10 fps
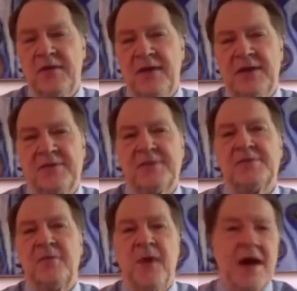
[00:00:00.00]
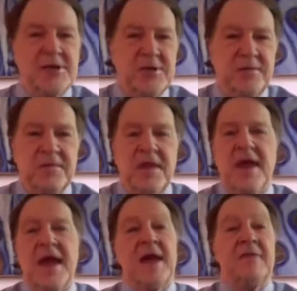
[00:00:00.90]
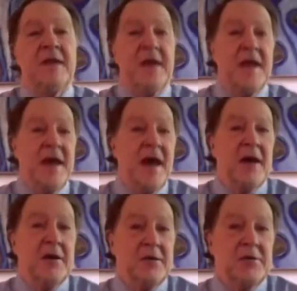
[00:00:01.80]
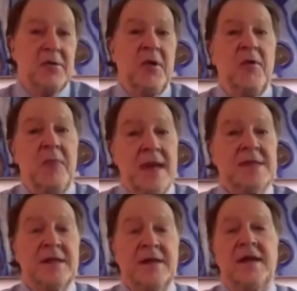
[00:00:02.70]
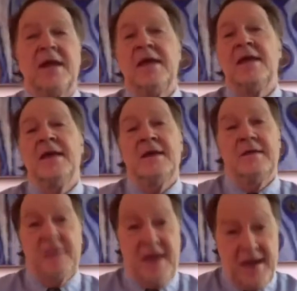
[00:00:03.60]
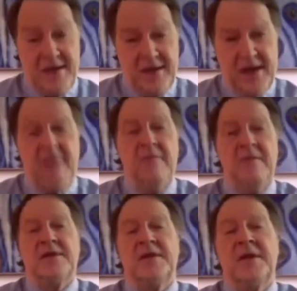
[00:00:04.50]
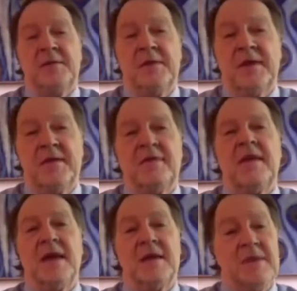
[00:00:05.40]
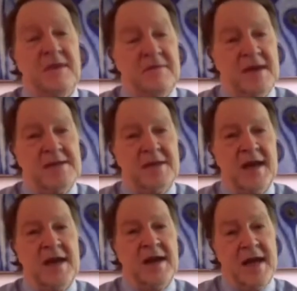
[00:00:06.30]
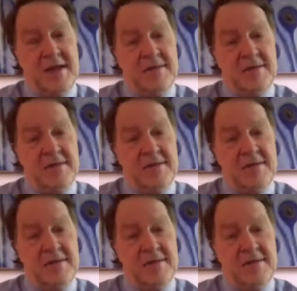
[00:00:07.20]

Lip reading: returning veterans, watch them, and if they get out of control, basically, anti-government sentiment, they can be investigated